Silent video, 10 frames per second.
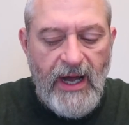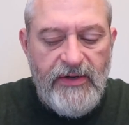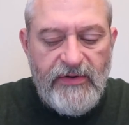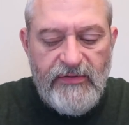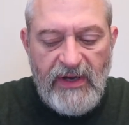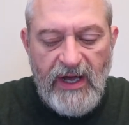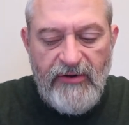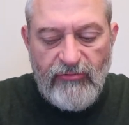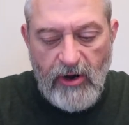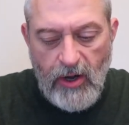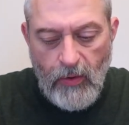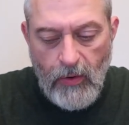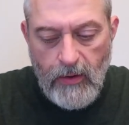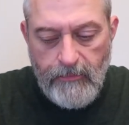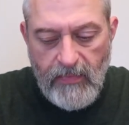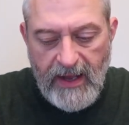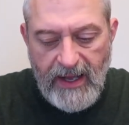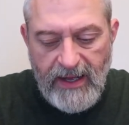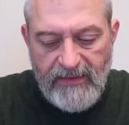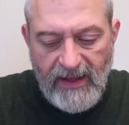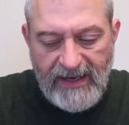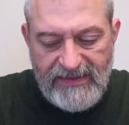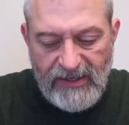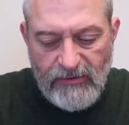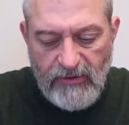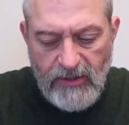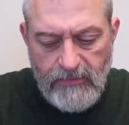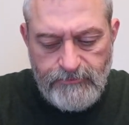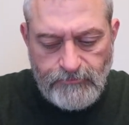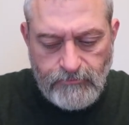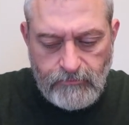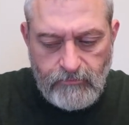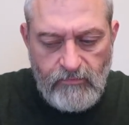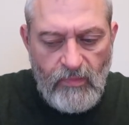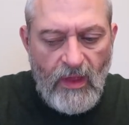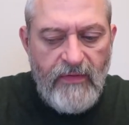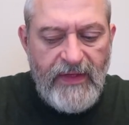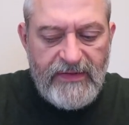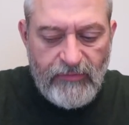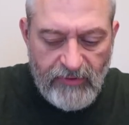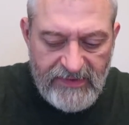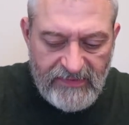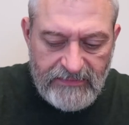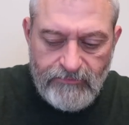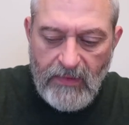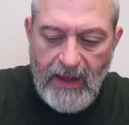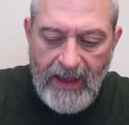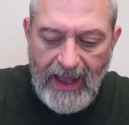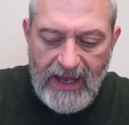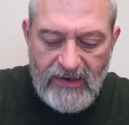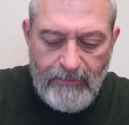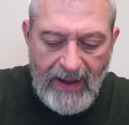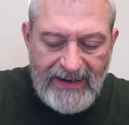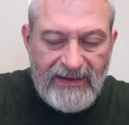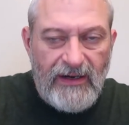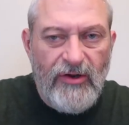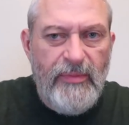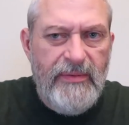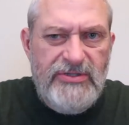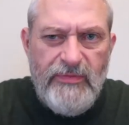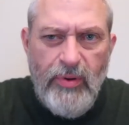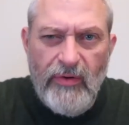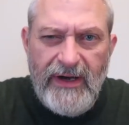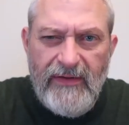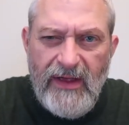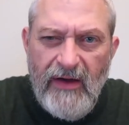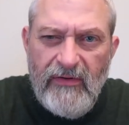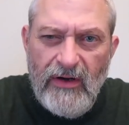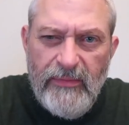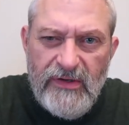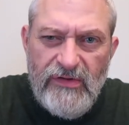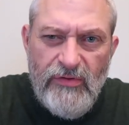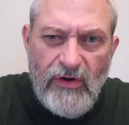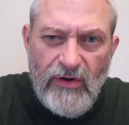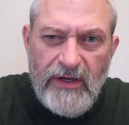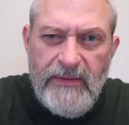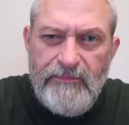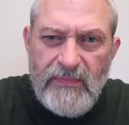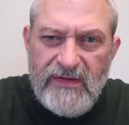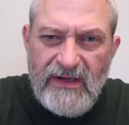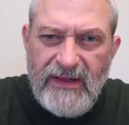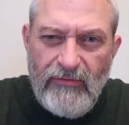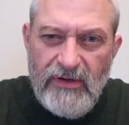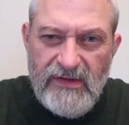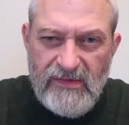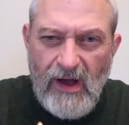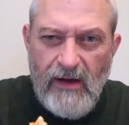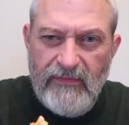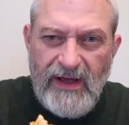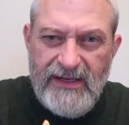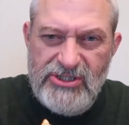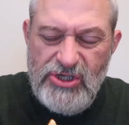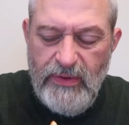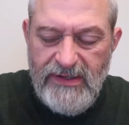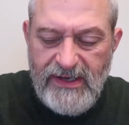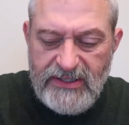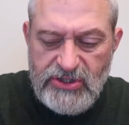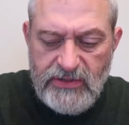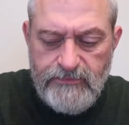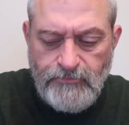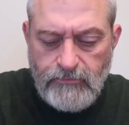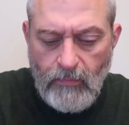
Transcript: underdone roll, like a dinner roll that's risen, and you baked it a little bit, but you pulled it out of the oven a little bit too early. It's got that really soft kind of chewy texture.